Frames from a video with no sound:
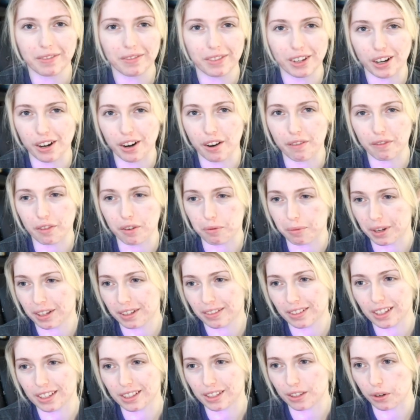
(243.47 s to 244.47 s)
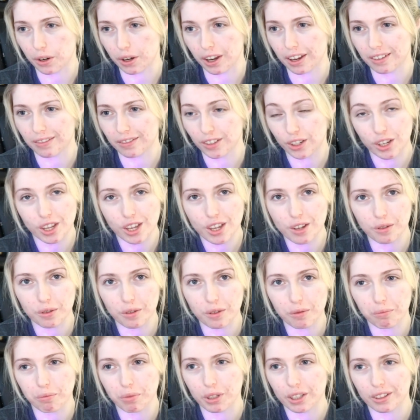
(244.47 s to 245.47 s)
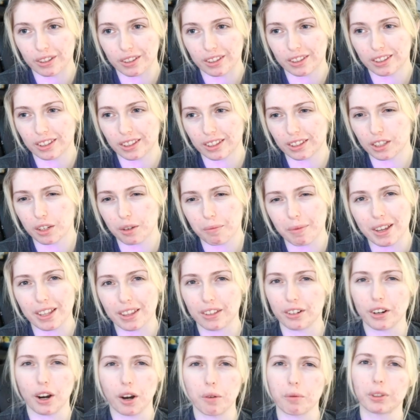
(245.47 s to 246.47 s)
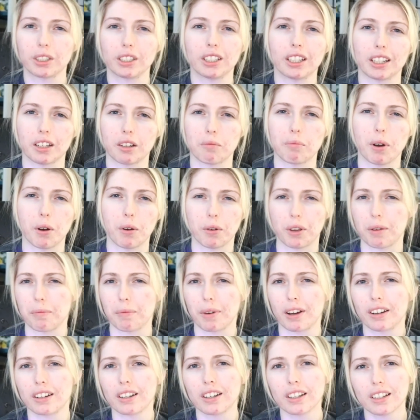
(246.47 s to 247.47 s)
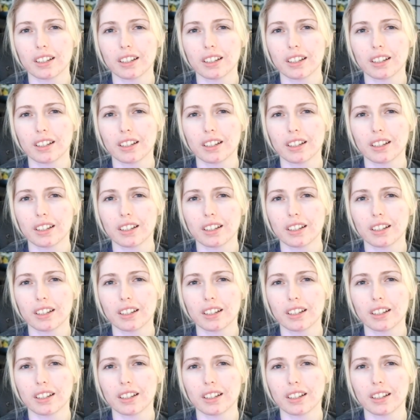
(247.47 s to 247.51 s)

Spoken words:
They're not for me. It's okay. They're cute, but to me, they're not really like a Pokemon.